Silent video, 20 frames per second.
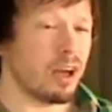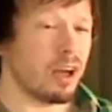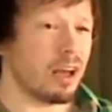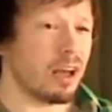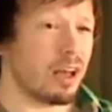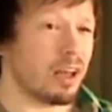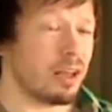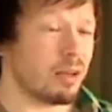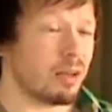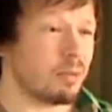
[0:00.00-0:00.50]

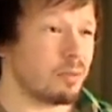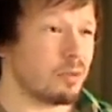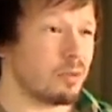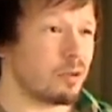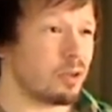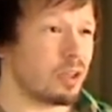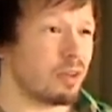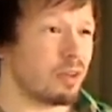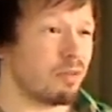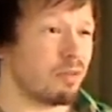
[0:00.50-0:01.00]

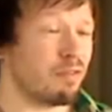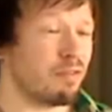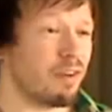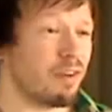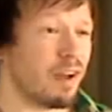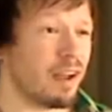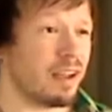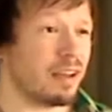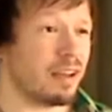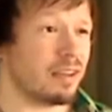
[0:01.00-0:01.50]
You can
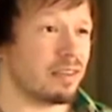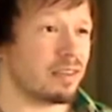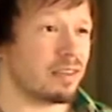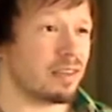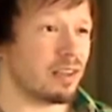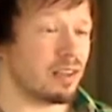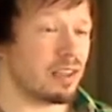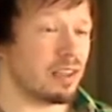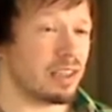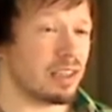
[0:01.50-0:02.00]
find
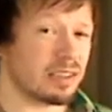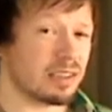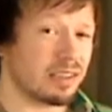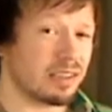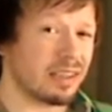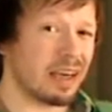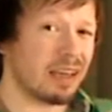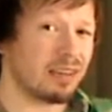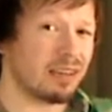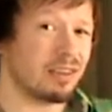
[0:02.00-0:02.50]
a link to
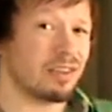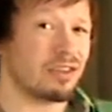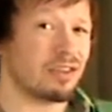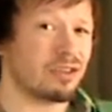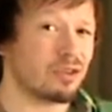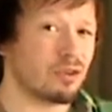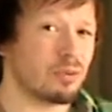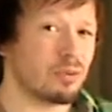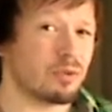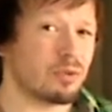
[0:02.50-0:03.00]
that in the
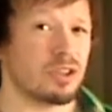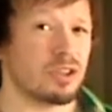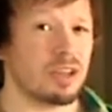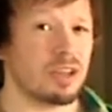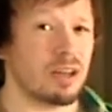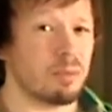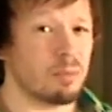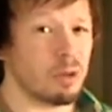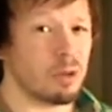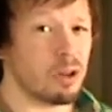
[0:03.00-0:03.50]
description
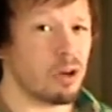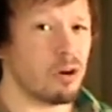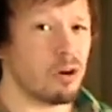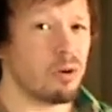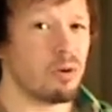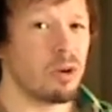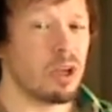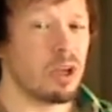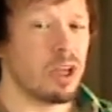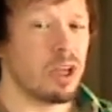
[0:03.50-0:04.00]
down below,